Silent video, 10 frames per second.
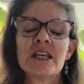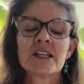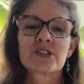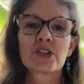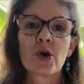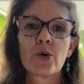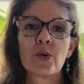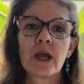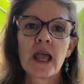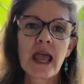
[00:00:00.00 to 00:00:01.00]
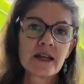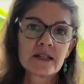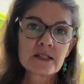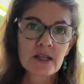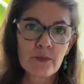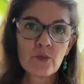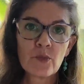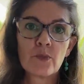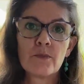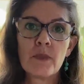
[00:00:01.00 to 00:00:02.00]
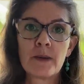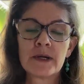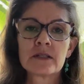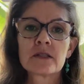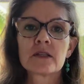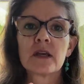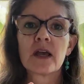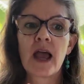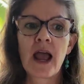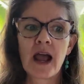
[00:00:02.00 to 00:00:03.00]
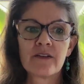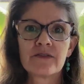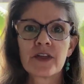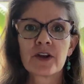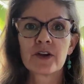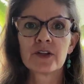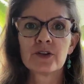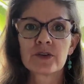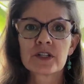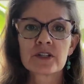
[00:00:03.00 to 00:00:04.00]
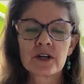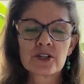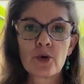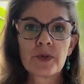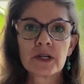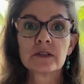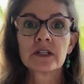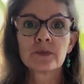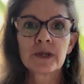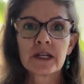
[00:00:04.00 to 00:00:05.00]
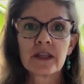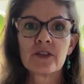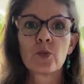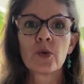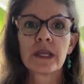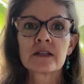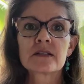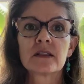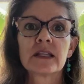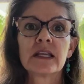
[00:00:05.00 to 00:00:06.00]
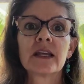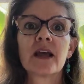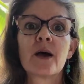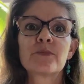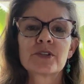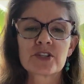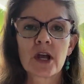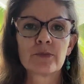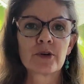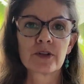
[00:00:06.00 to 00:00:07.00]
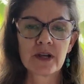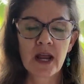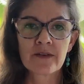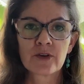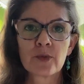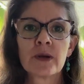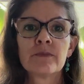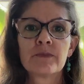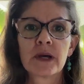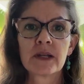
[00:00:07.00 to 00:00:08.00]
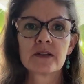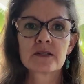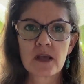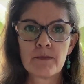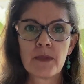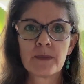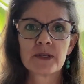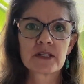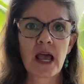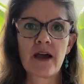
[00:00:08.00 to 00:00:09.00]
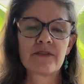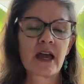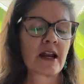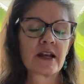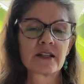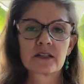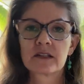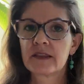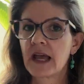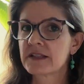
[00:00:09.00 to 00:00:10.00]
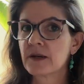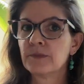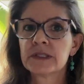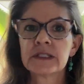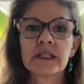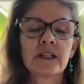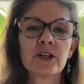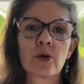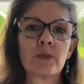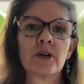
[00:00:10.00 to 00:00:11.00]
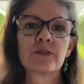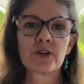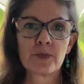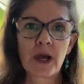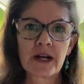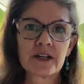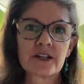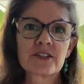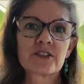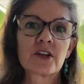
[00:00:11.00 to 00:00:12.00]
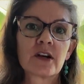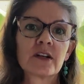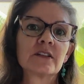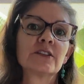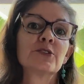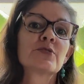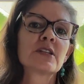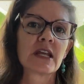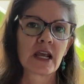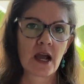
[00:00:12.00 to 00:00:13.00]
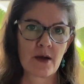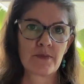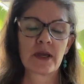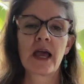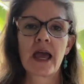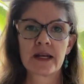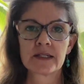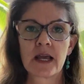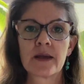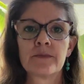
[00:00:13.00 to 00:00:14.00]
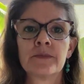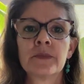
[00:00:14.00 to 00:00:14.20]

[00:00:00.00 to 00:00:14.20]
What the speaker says: So, and some mamas have their uterus start to open a little bit in the weeks leading up to childbirth. Not everyone, but some mamas have that, and that's completely normal for your body to start loosening up ahead of time.